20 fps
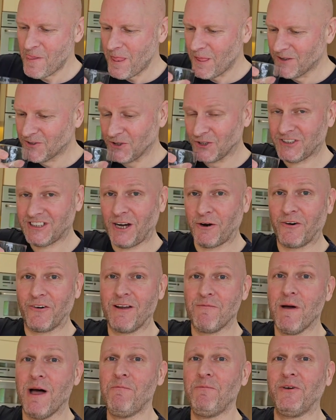Just how I
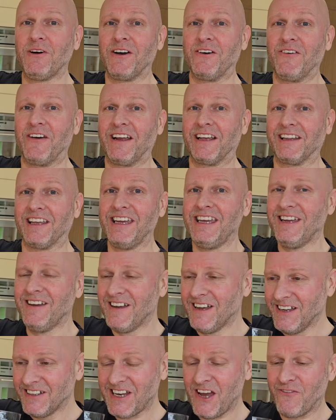remember it, really.
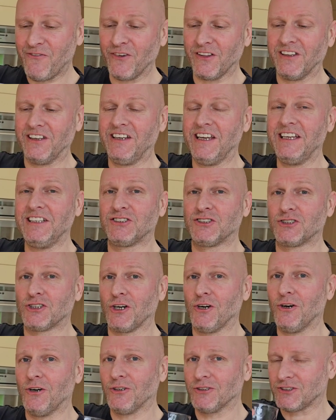Definitely needs
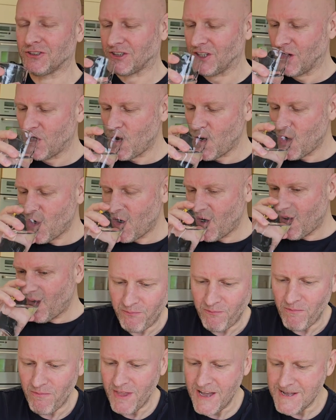toast.
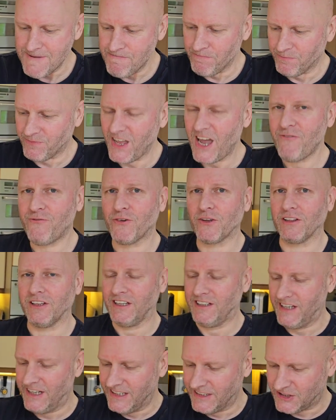Definitely
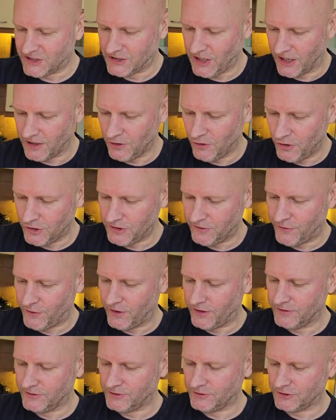needs a load of
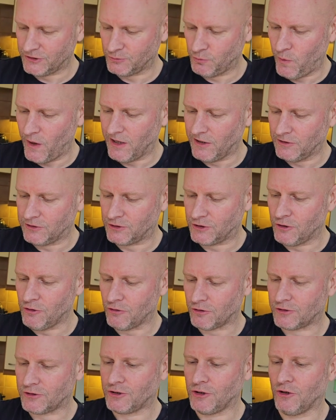
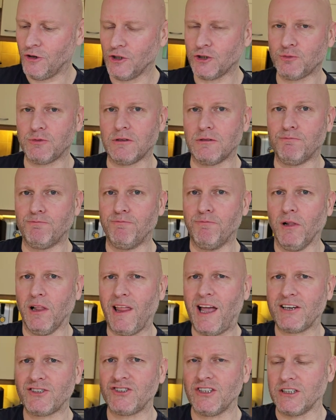well-cooked toast with
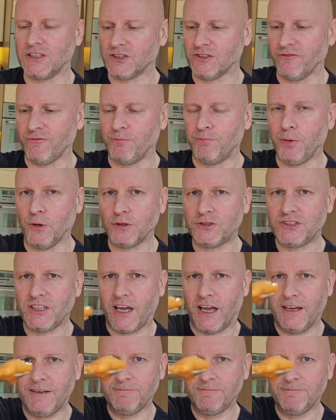lashings of butter.